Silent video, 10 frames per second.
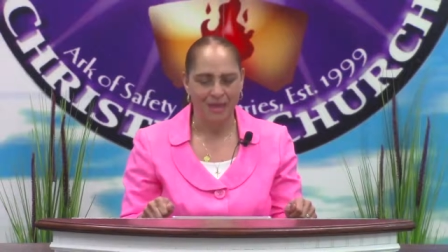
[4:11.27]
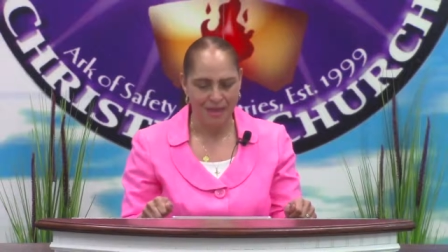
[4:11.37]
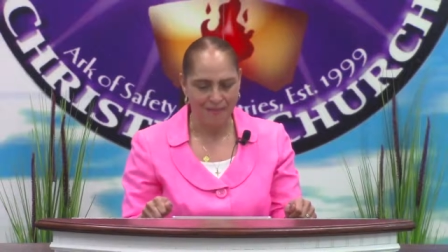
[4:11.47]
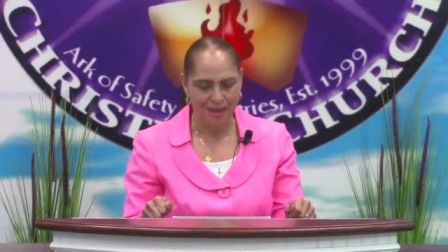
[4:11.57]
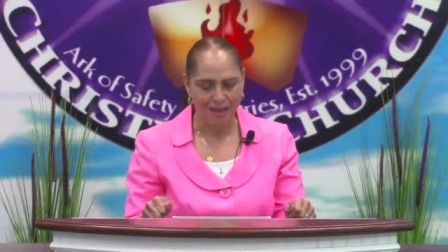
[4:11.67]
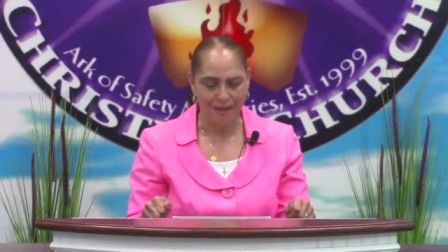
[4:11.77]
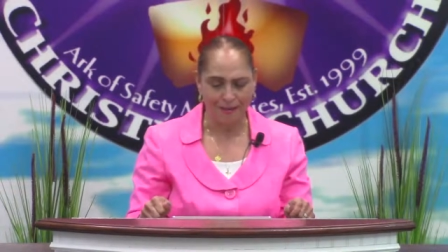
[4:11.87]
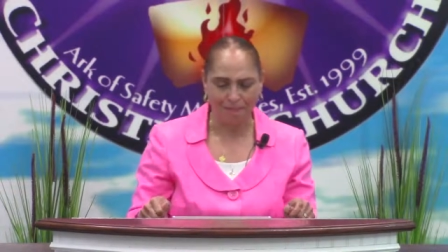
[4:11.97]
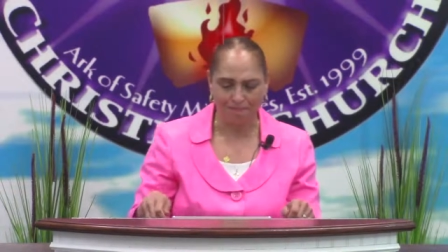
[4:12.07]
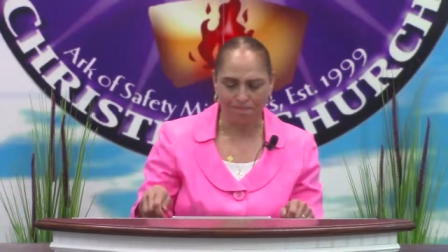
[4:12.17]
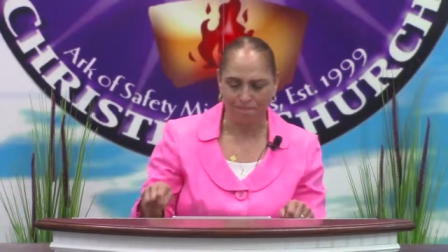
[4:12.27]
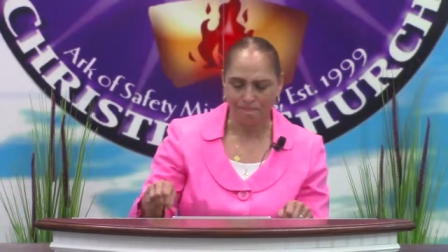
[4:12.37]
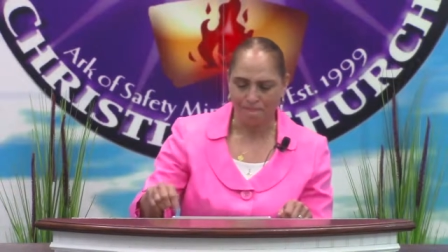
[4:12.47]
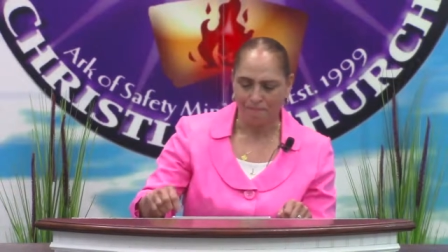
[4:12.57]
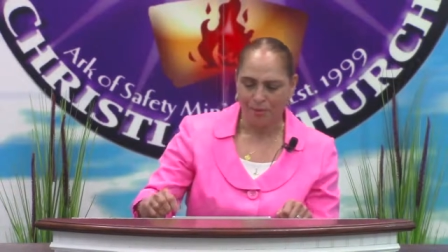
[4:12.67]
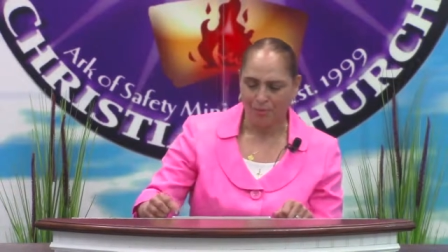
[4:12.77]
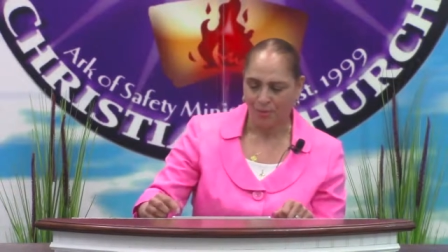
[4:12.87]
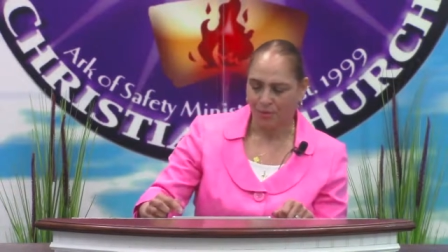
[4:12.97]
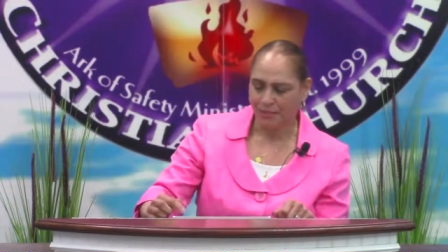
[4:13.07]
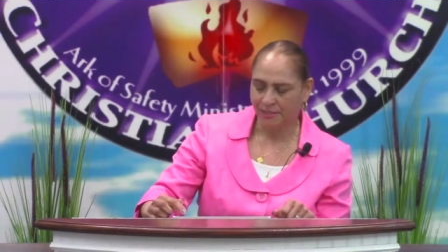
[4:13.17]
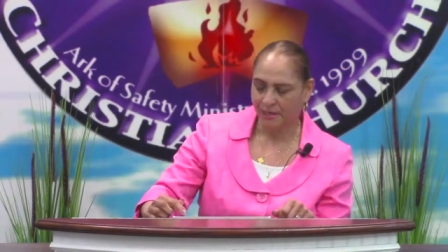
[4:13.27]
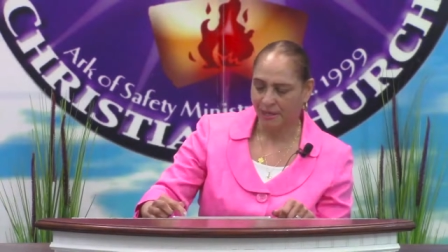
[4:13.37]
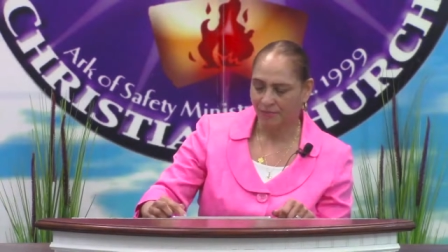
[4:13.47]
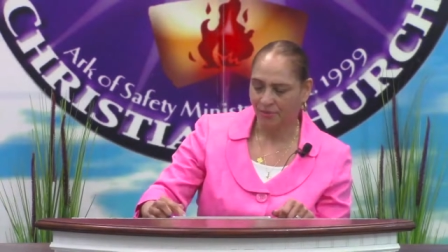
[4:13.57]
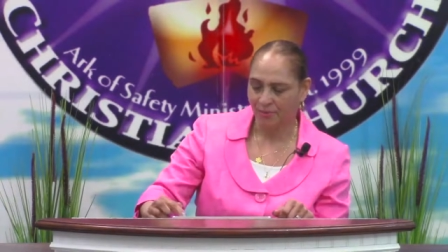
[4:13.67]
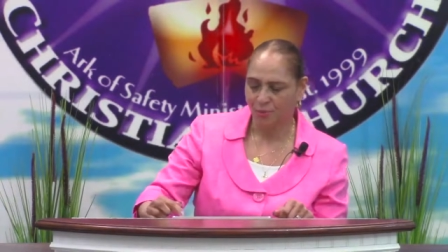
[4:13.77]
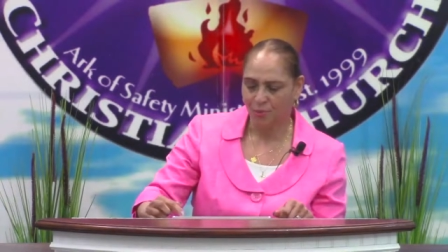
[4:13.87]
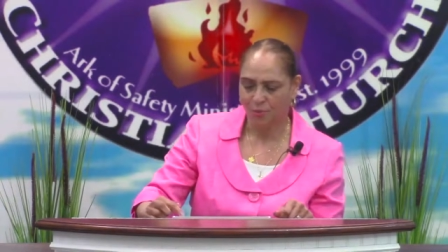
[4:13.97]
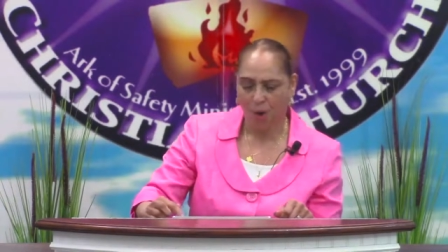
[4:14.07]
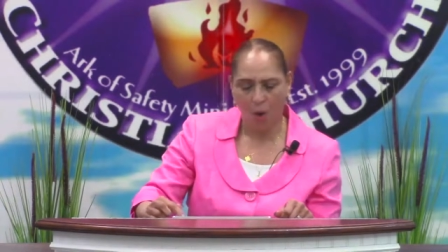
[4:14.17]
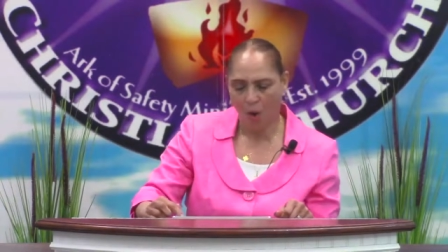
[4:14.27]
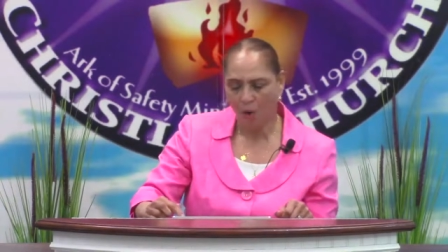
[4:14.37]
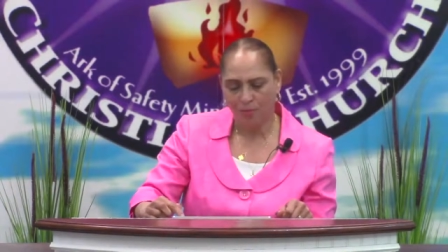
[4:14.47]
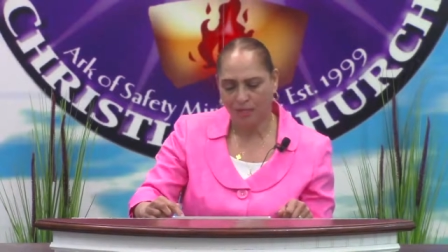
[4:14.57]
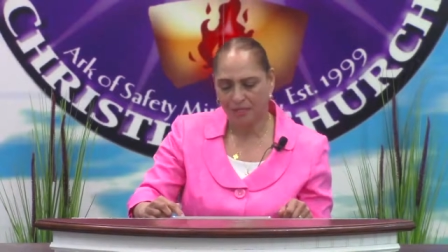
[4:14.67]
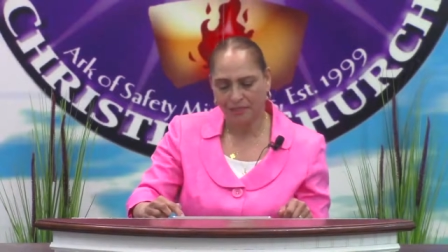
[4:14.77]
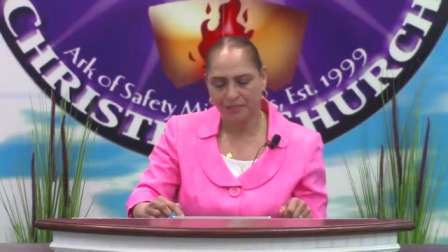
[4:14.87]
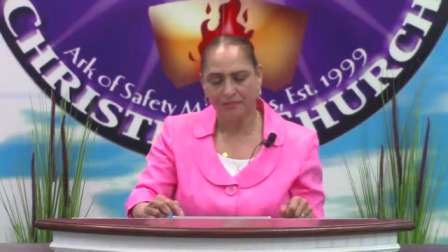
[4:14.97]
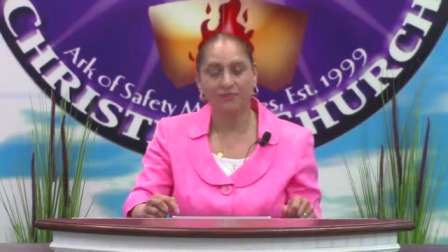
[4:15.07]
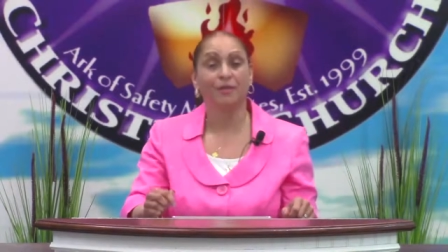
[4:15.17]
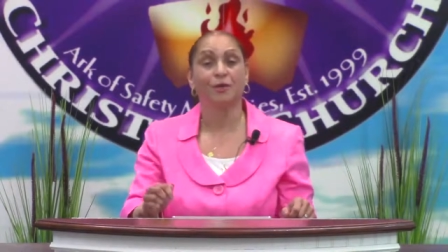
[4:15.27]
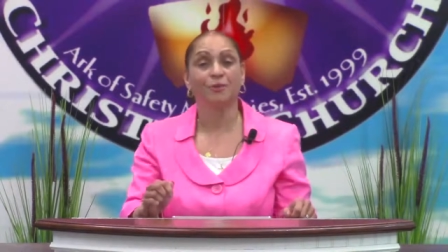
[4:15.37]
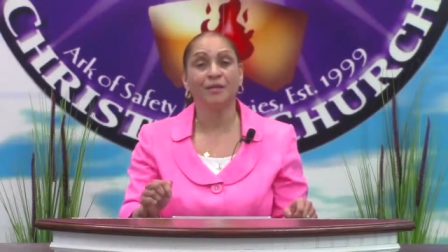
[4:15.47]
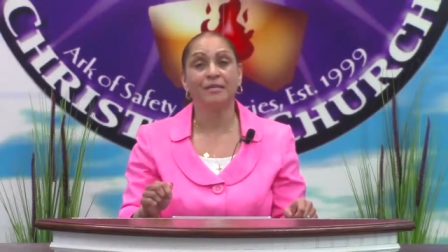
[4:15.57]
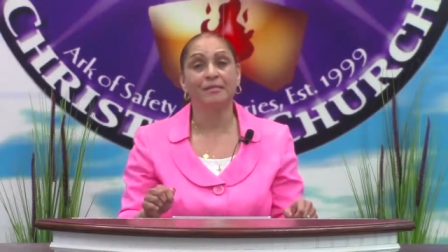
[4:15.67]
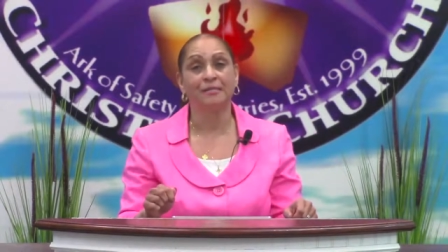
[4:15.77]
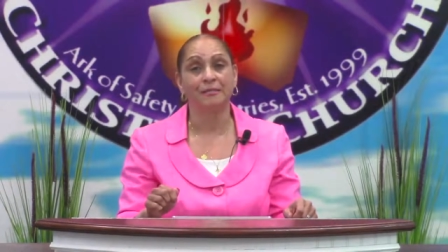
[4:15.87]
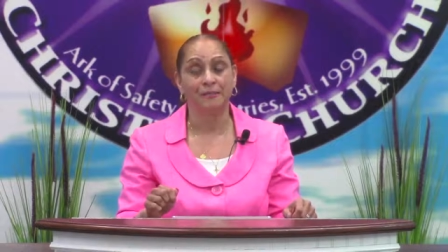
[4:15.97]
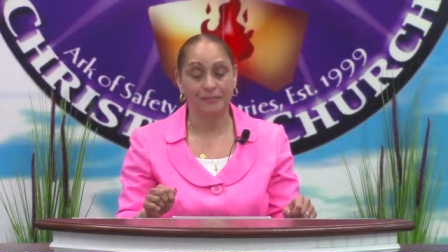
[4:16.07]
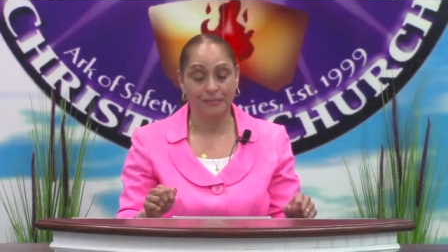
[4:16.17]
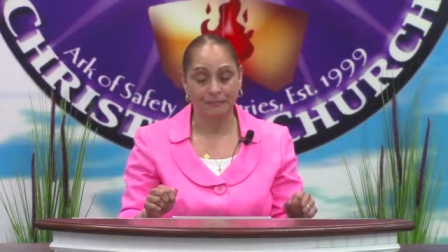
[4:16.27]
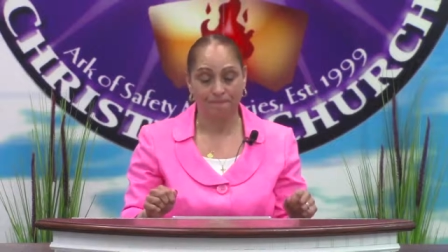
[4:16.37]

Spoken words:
Amen. Praise God, from whom all blessings flow. Reasons